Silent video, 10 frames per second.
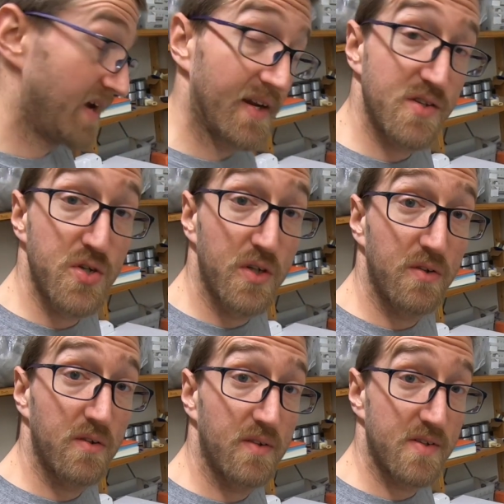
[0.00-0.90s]
And it's
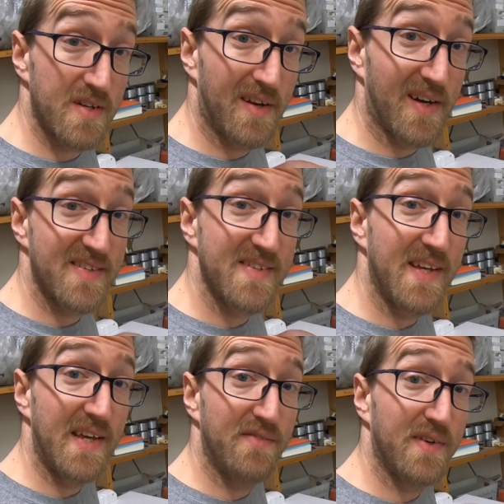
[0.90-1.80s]
true, there's a nice
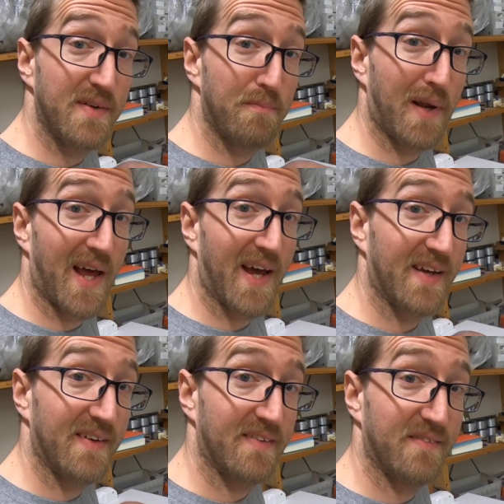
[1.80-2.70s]
even black